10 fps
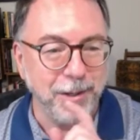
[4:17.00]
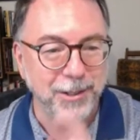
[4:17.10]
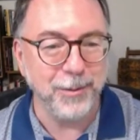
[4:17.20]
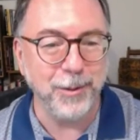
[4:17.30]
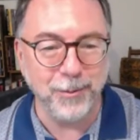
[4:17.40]

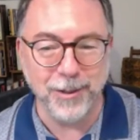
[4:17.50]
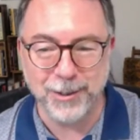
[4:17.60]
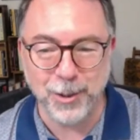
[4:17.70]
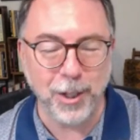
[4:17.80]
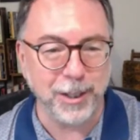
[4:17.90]
you were the
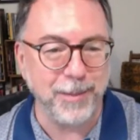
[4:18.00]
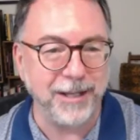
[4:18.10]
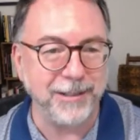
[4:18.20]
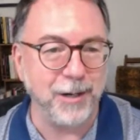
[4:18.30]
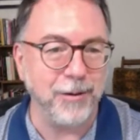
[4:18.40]
one talking
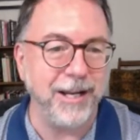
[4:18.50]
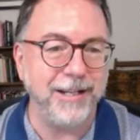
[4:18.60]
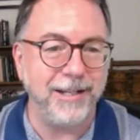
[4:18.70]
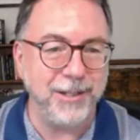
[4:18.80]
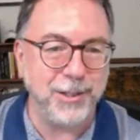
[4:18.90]
about that,
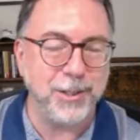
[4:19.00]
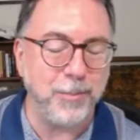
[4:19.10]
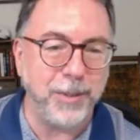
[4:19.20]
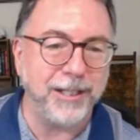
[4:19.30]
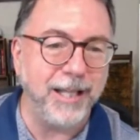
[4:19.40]
right? This is
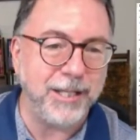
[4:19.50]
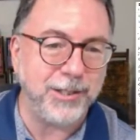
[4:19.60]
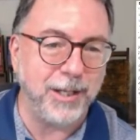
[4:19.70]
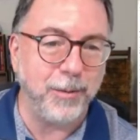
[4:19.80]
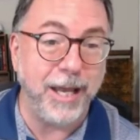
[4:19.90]
a big
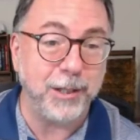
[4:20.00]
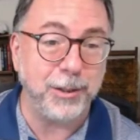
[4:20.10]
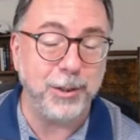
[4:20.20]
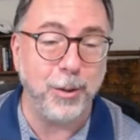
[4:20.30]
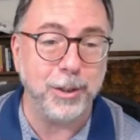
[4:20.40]
lesson that we
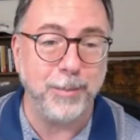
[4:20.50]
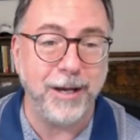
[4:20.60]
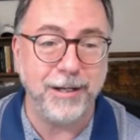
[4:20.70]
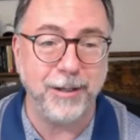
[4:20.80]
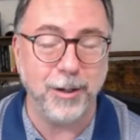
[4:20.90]
actually talked
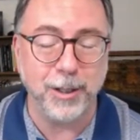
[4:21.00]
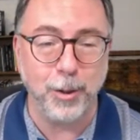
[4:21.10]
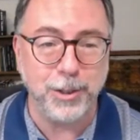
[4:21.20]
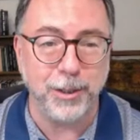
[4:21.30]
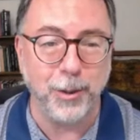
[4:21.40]
about in our
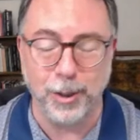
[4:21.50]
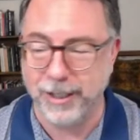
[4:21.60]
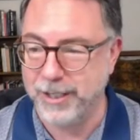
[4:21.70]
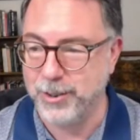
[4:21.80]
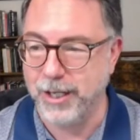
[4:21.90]
coaching call
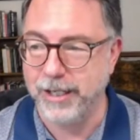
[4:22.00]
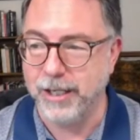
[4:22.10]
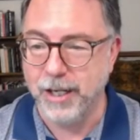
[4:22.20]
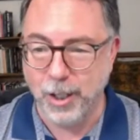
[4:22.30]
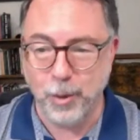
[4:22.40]
last night,